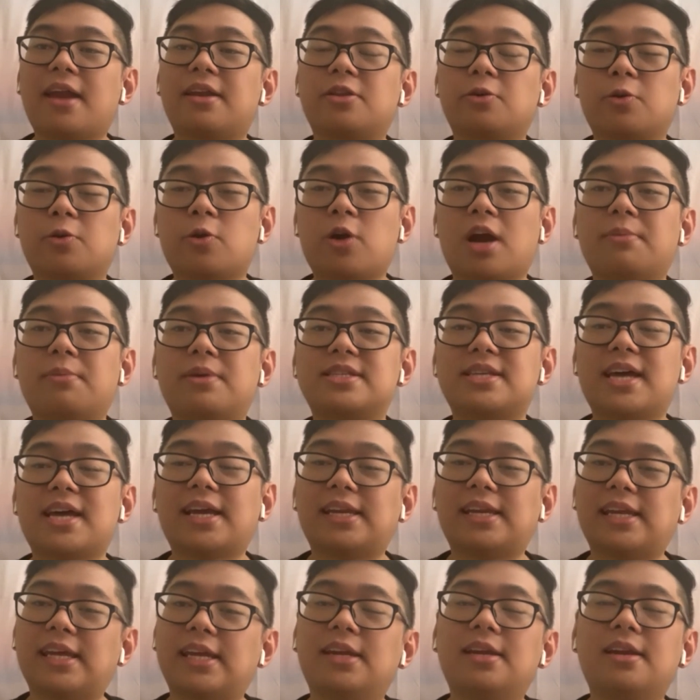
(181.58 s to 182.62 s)
the requirements that I
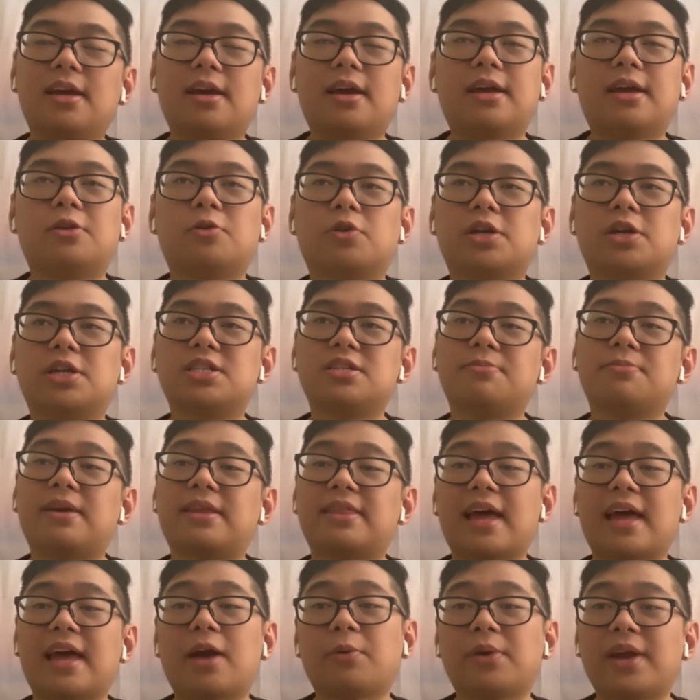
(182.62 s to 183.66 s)
need in order to
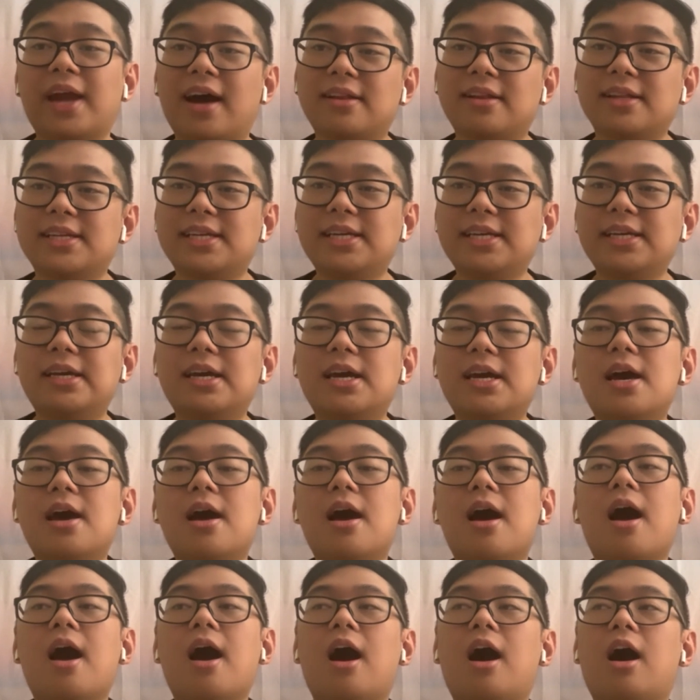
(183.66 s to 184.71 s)
make that a reality.
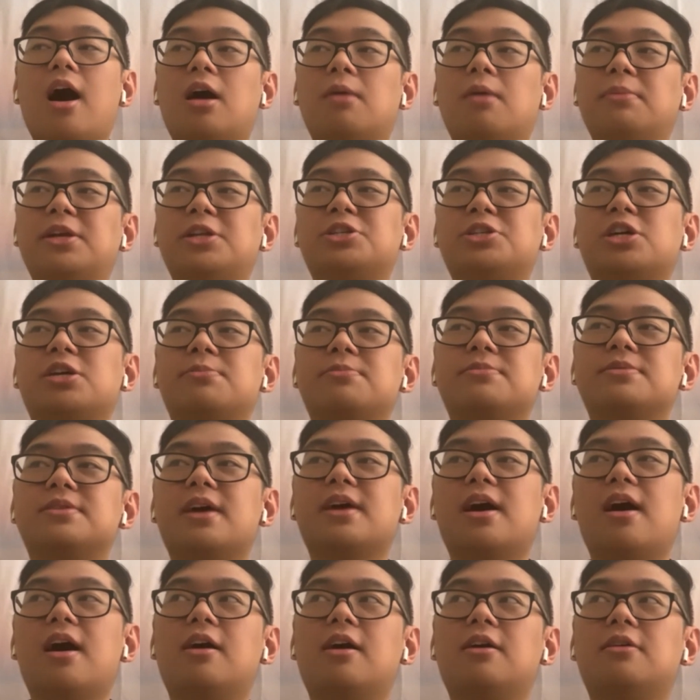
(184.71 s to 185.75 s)
In terms
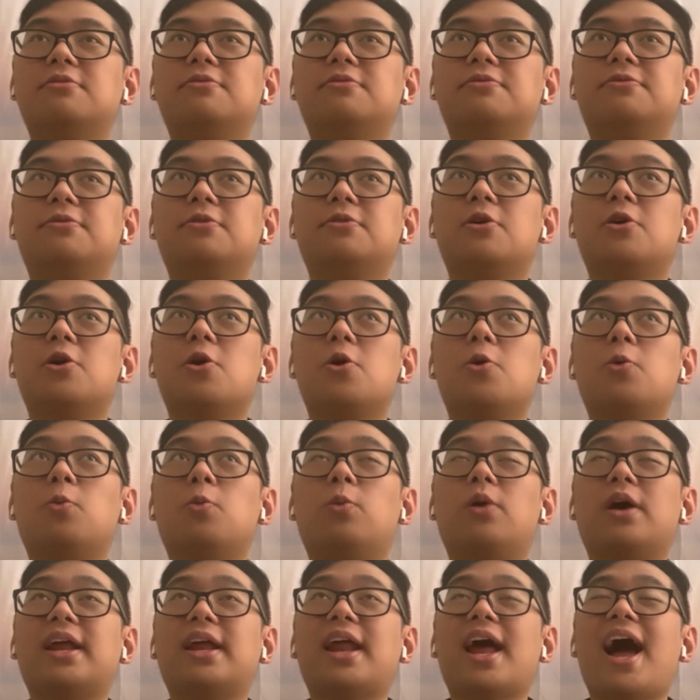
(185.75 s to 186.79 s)
of
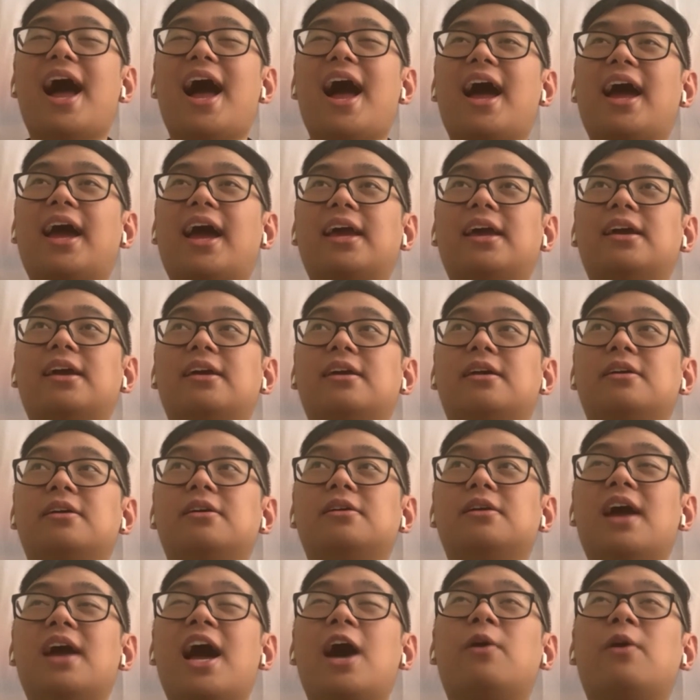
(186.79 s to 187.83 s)

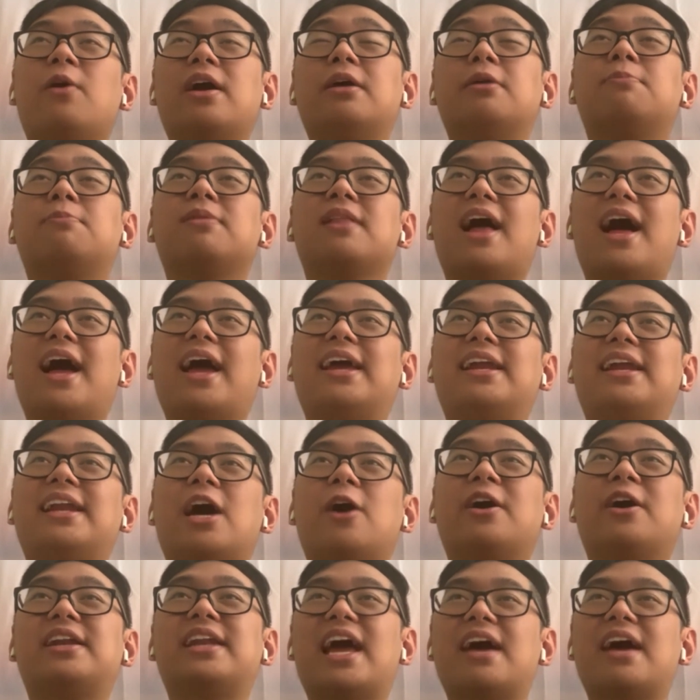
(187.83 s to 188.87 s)
how I apply and
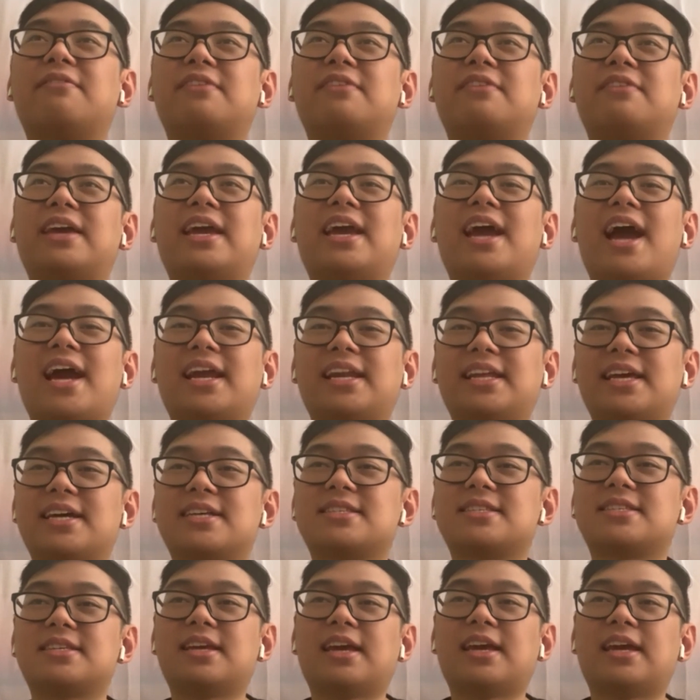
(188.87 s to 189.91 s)
how I navigate IDS
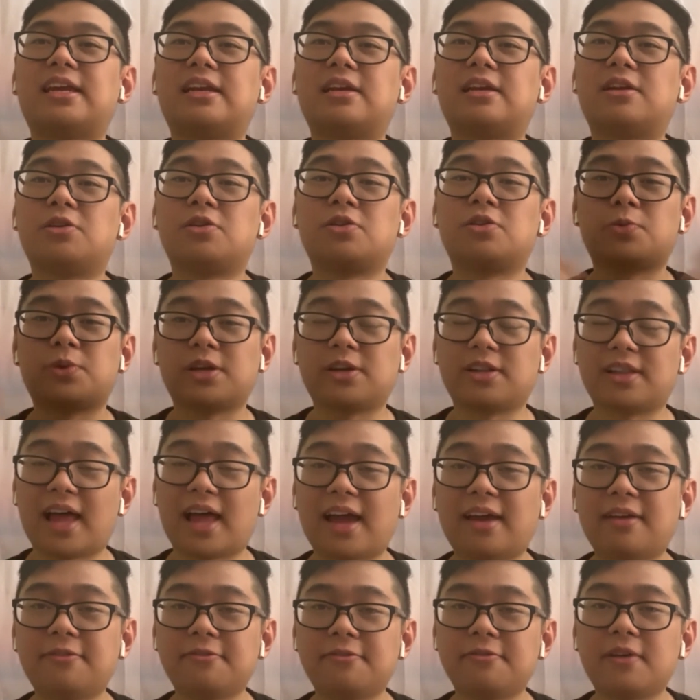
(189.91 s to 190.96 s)
in the real
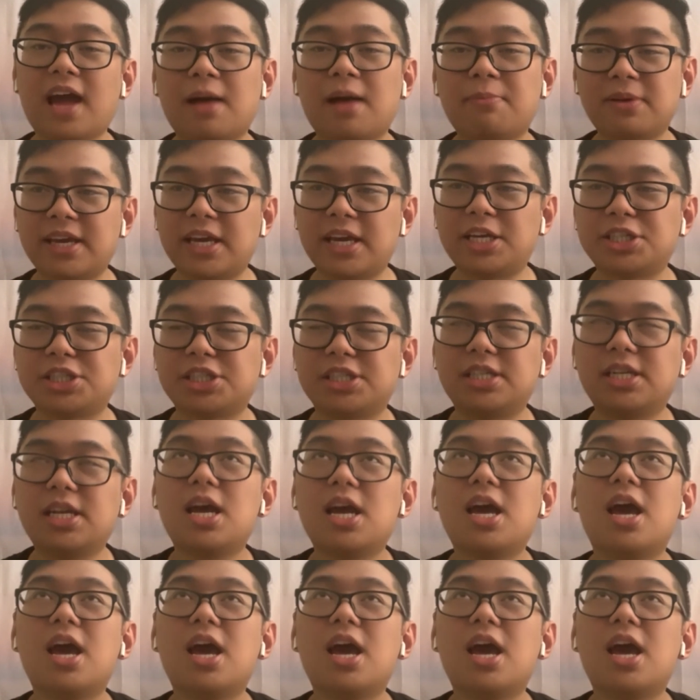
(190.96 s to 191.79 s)
life application,